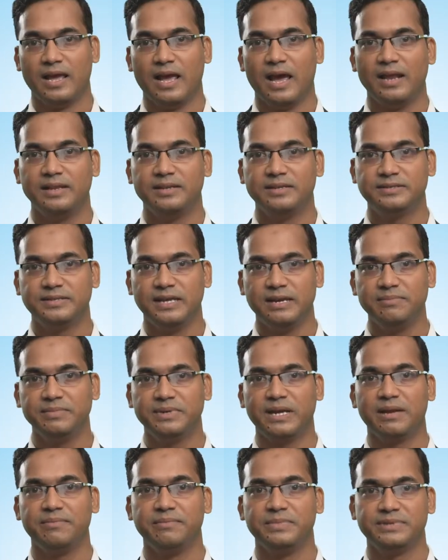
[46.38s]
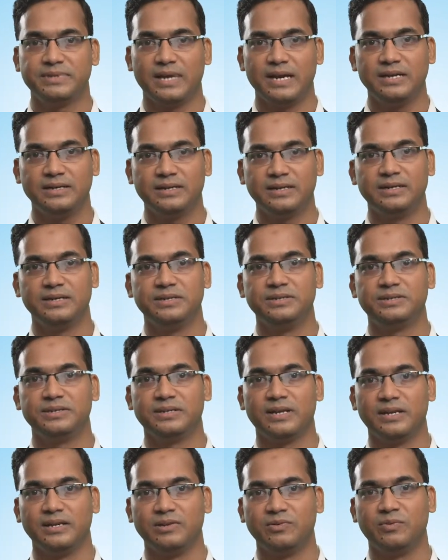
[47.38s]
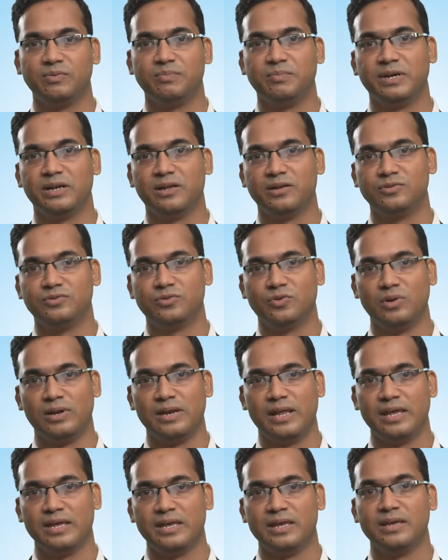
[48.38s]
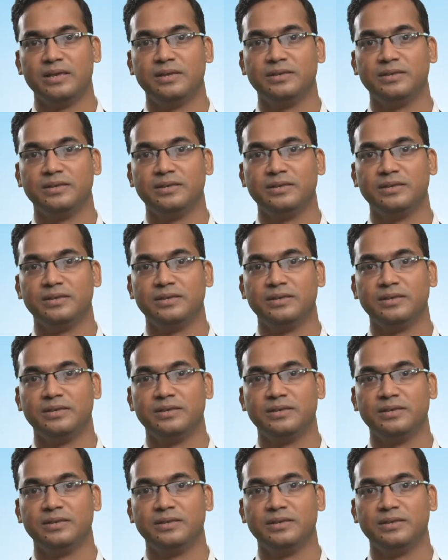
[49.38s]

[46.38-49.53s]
At the same time, site condition and equipment also lay